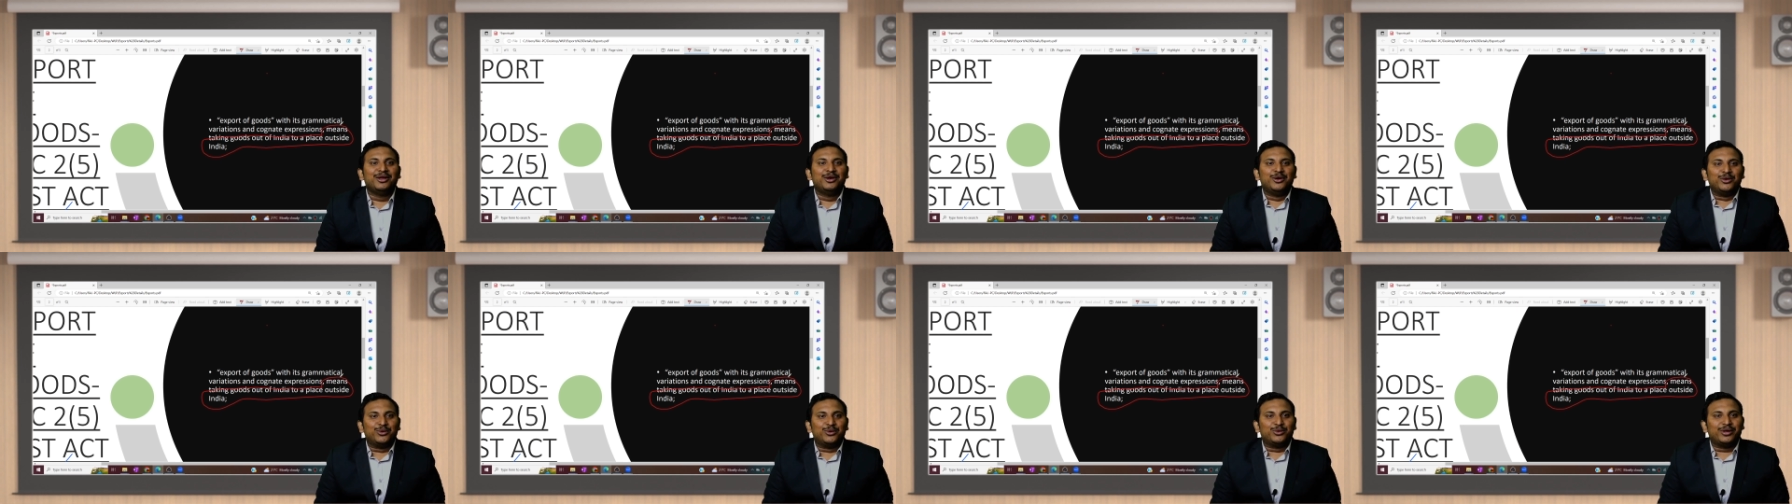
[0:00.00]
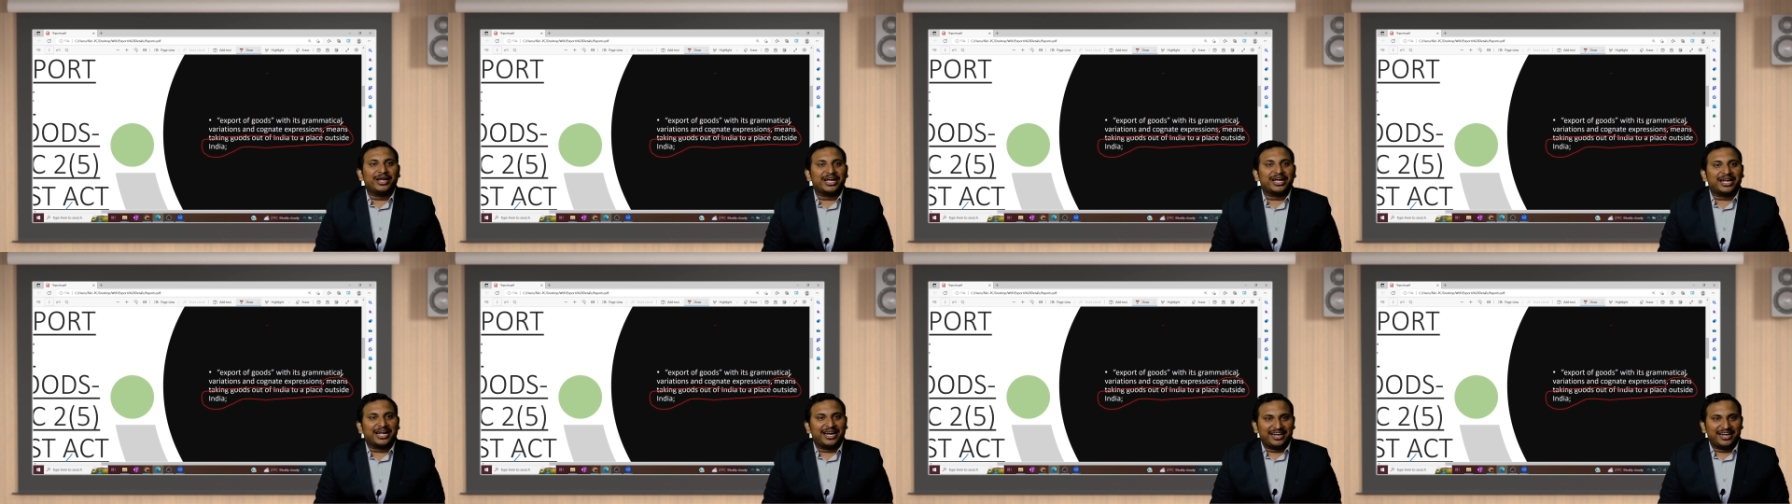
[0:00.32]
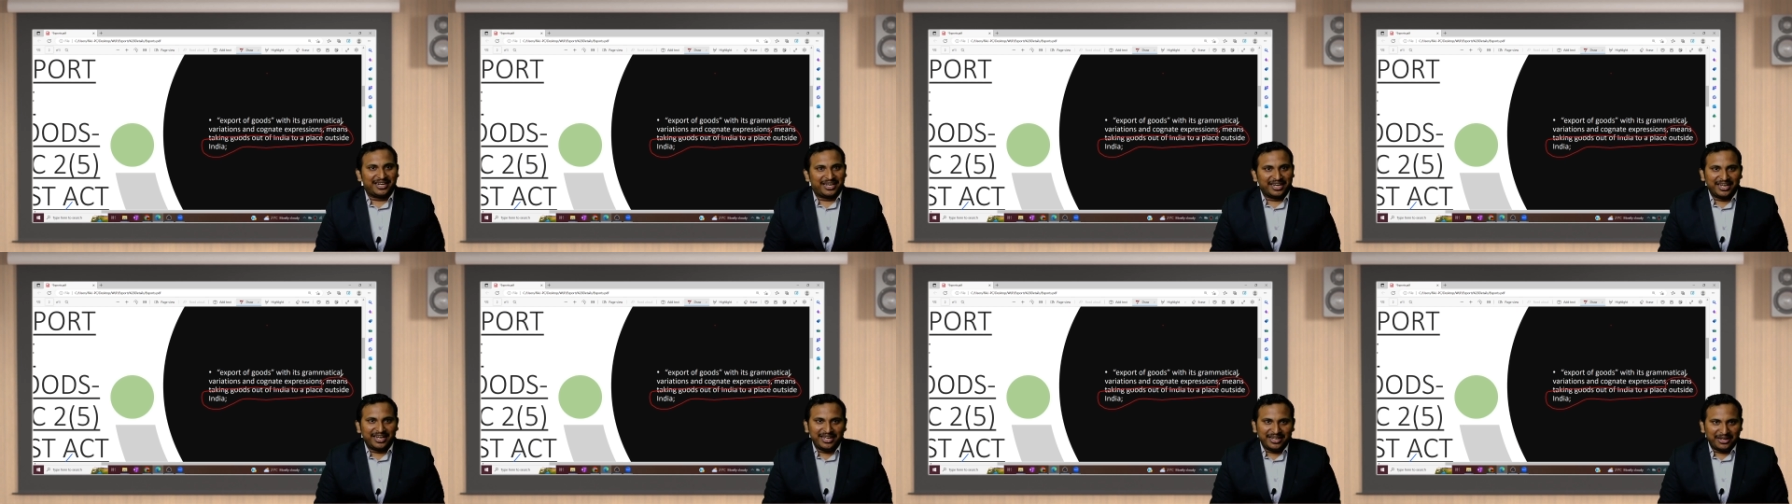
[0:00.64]
to a
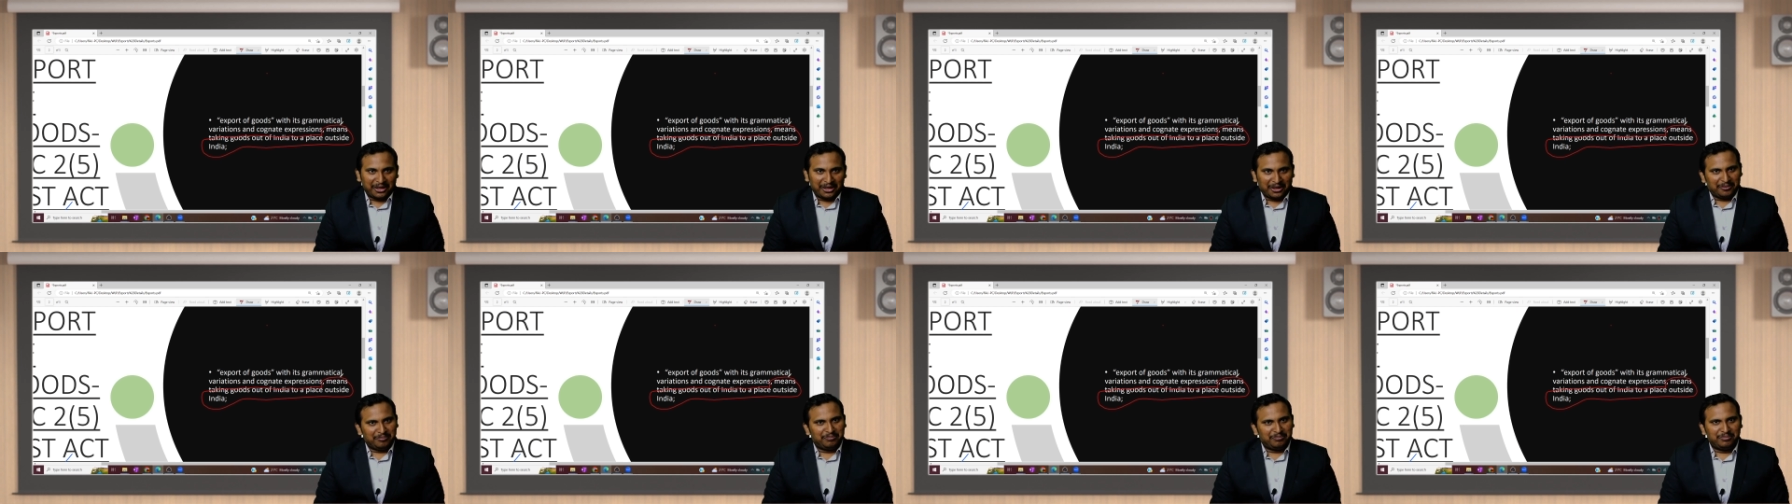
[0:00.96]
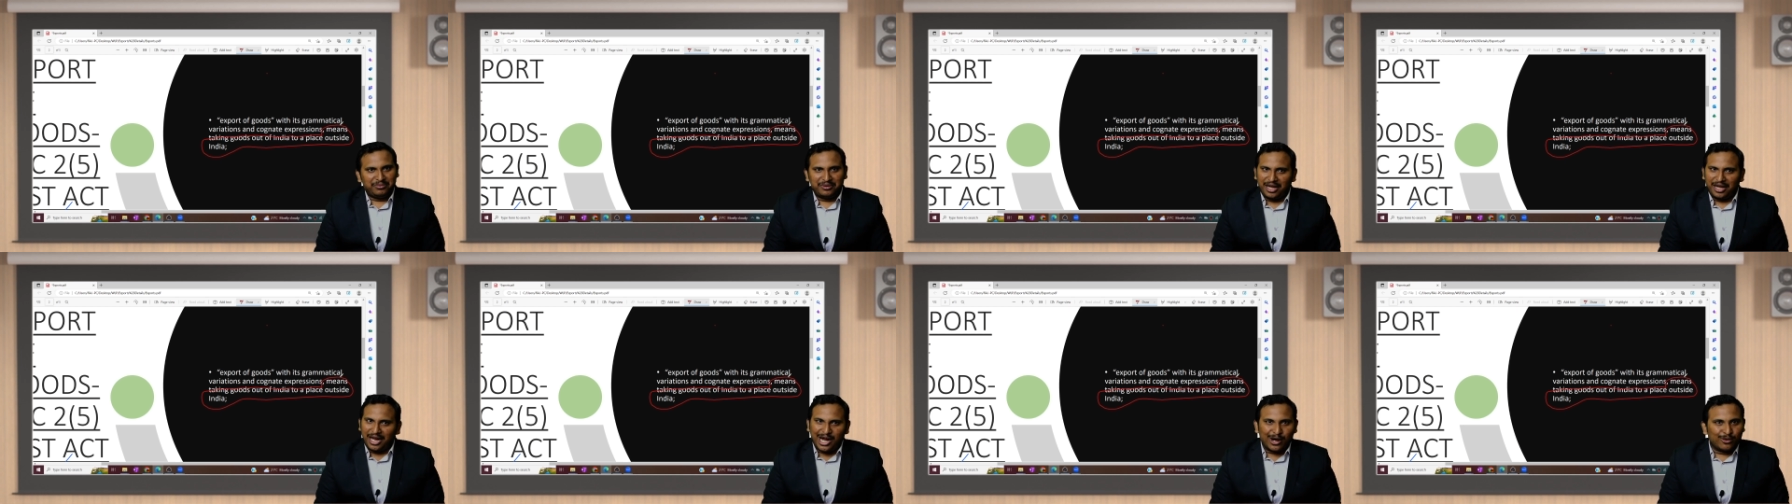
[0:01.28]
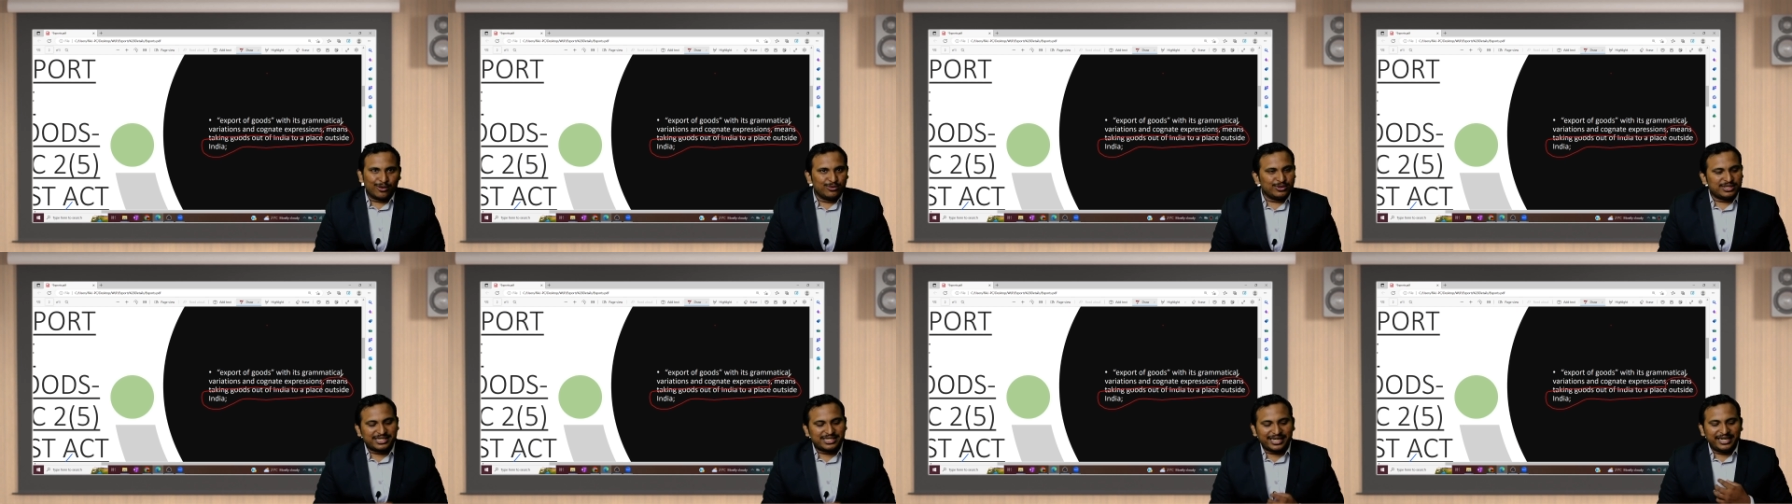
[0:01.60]
country
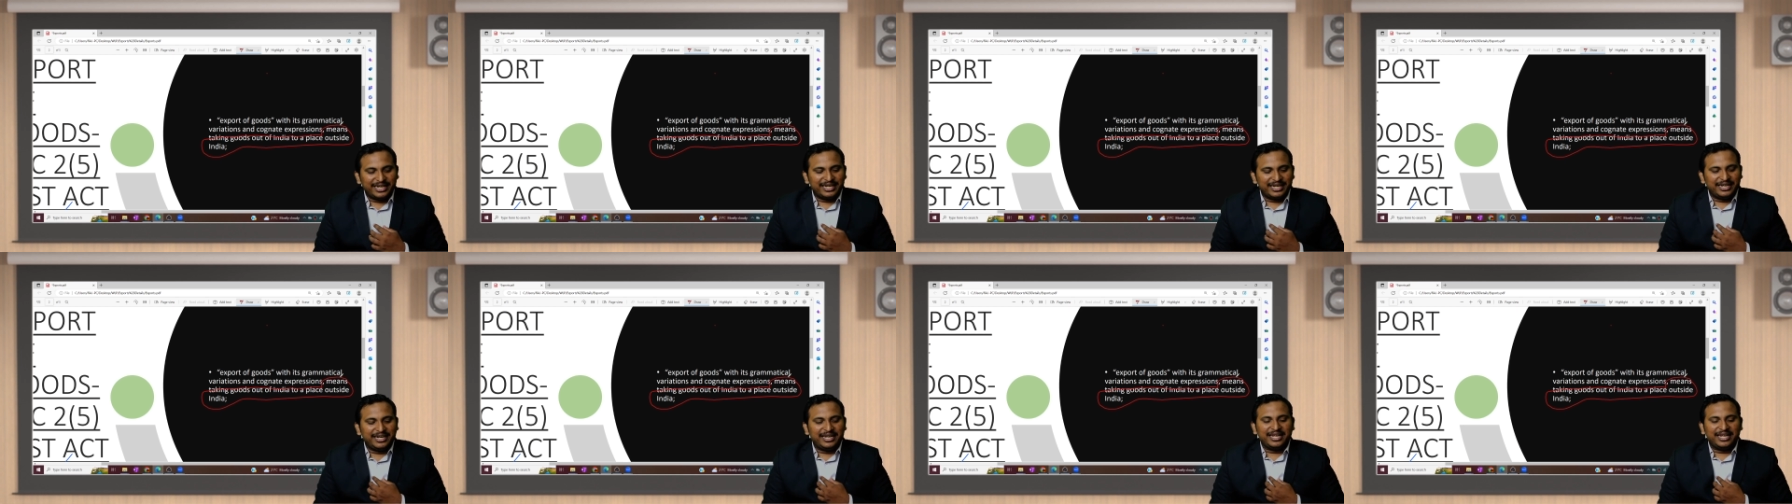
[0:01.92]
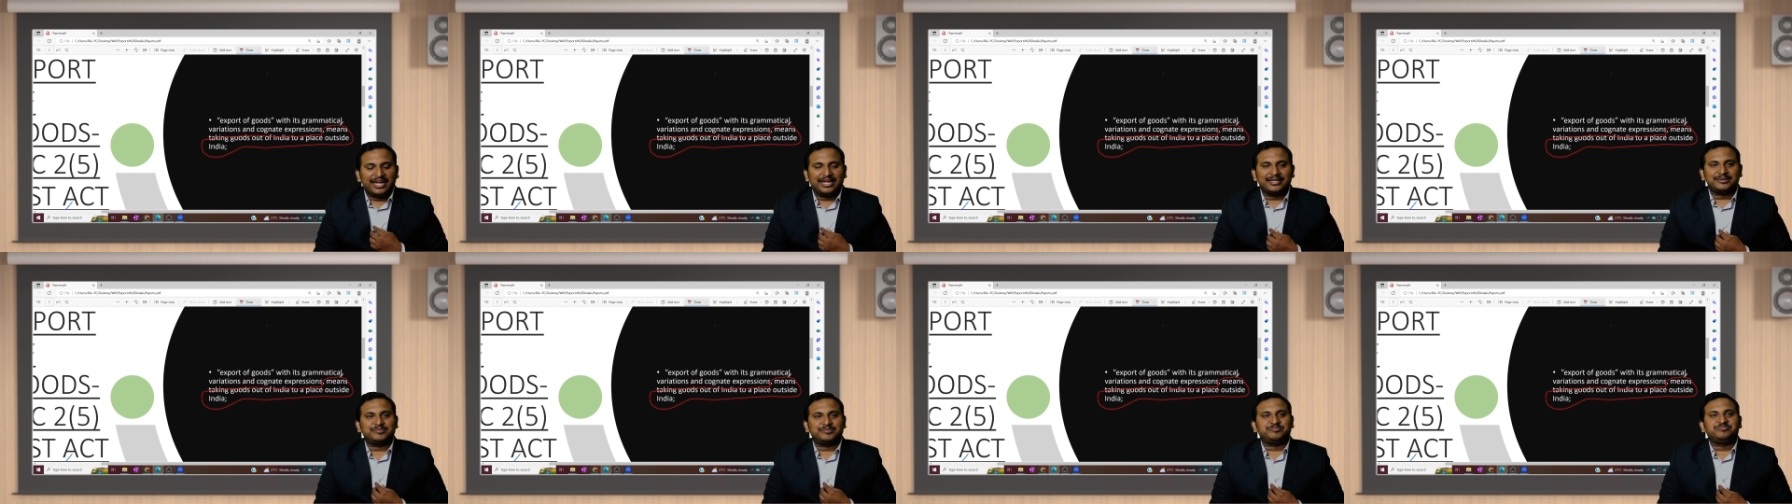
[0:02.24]
outside India,